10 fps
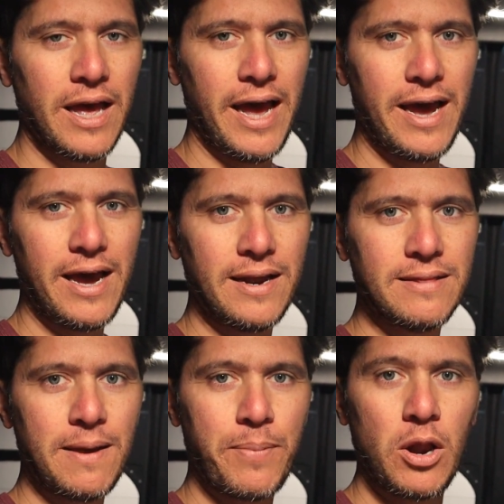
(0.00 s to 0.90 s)

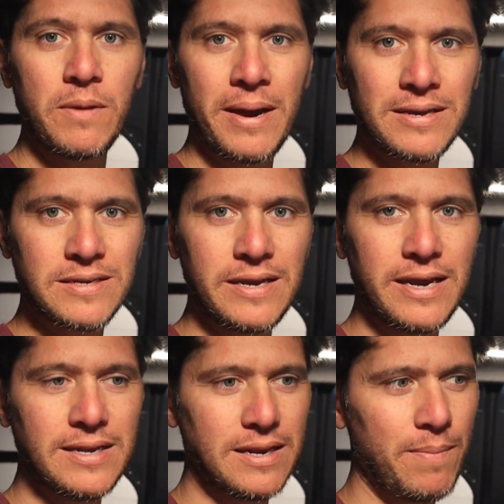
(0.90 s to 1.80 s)
And the Polymax
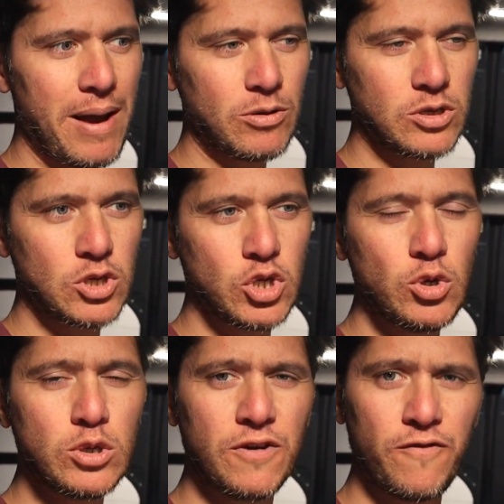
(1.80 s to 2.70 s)
need about
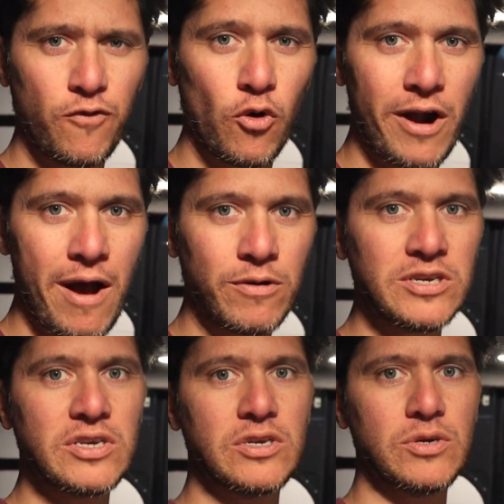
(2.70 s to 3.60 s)
2 to 4
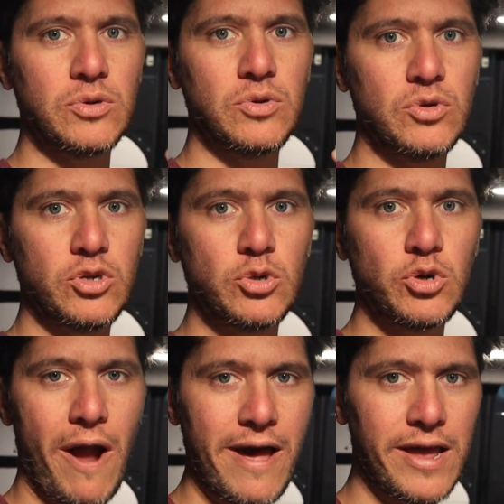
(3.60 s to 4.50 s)
hours to
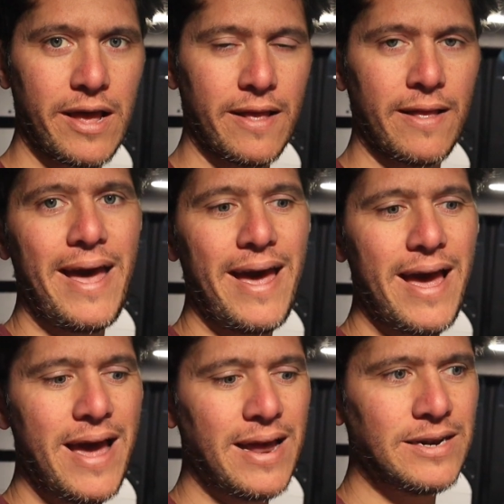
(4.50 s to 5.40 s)
dry.
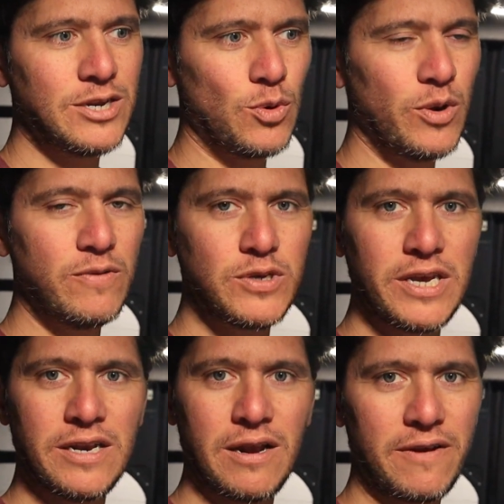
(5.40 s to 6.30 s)
And we've
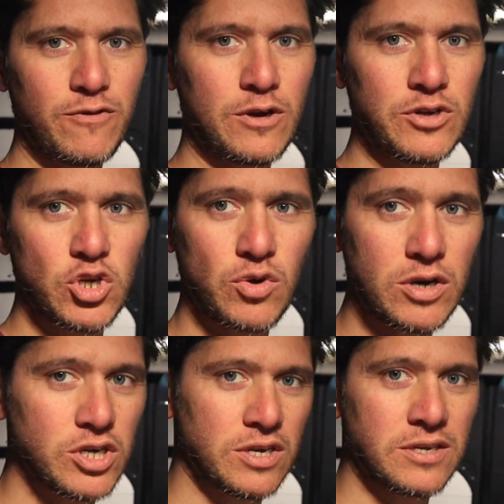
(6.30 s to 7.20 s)
seen a lot of
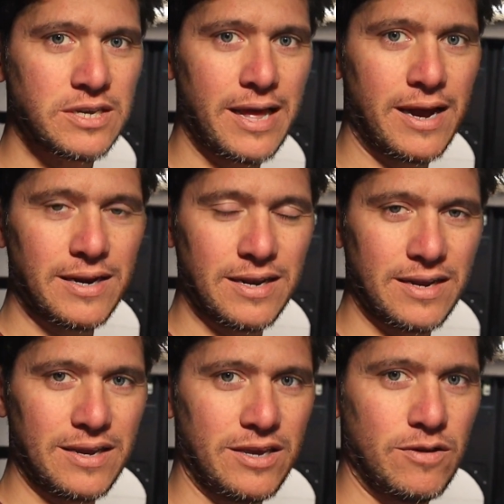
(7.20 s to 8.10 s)
constructions that
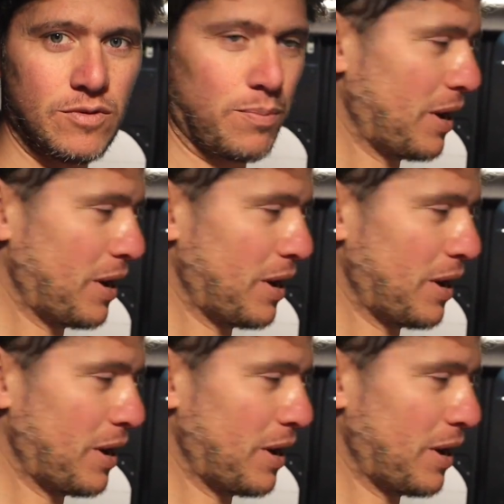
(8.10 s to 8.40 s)
you would